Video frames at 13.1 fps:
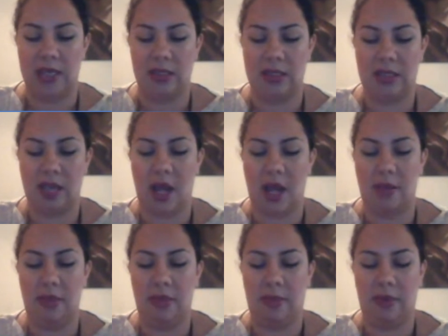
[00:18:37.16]

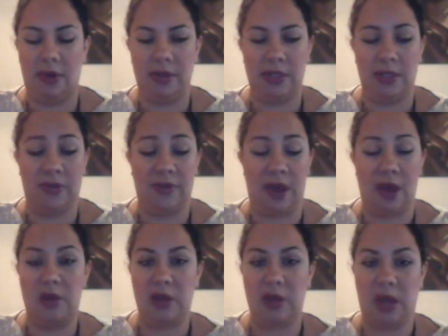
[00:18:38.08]
And
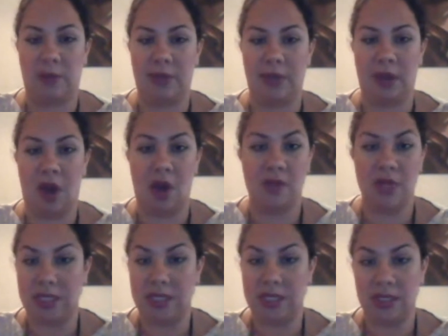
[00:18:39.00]
the founder of the
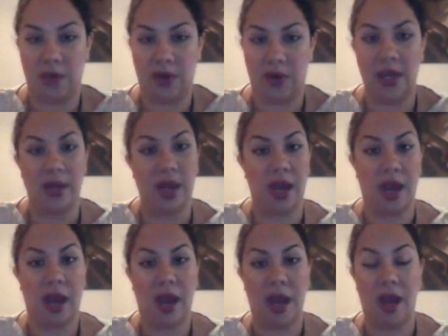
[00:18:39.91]
company called me and said, you know
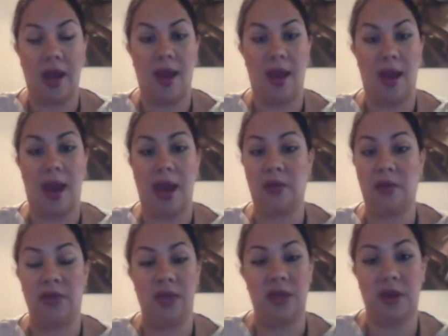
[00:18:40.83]
what?
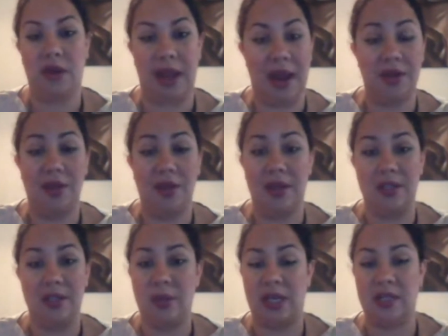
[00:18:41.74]
I don't think you can
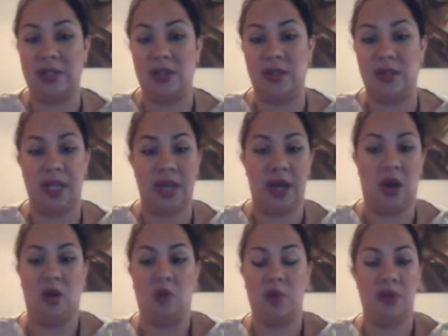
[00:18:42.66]
handle this because you're
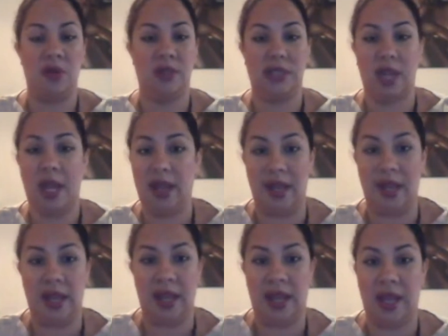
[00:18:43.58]
staying at home with your
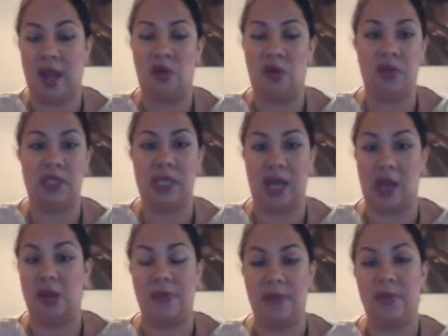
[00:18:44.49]
son, and I don't
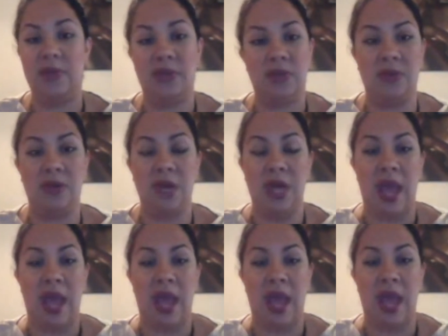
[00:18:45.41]
see how you're going to
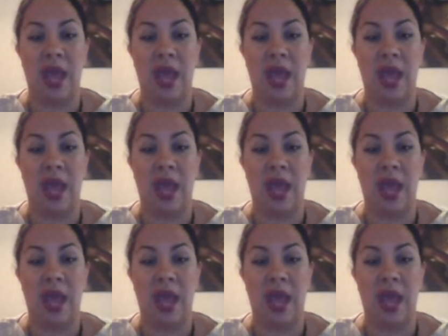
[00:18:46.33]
